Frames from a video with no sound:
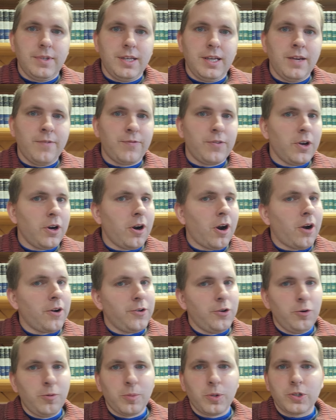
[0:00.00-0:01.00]
If there are
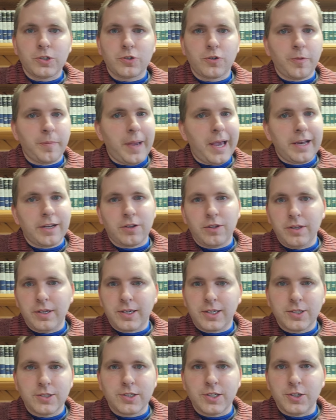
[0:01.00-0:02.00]
numerous grammatical
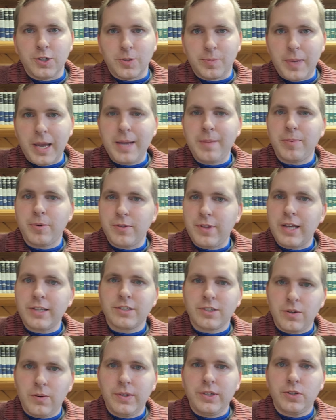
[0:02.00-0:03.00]
errors in your paper,
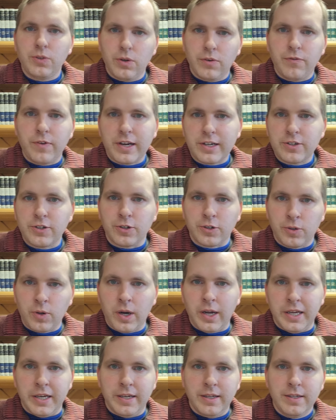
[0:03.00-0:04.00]
that's going to affect your
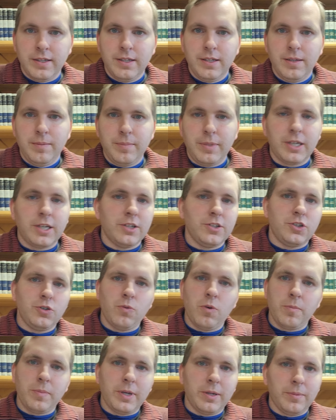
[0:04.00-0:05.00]
grade because you
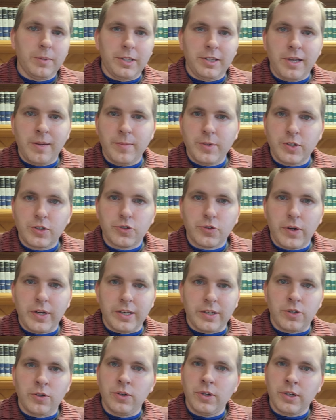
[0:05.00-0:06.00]
won't be able to
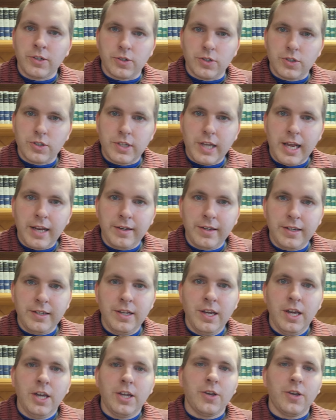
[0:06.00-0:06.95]
demonstrate good understanding.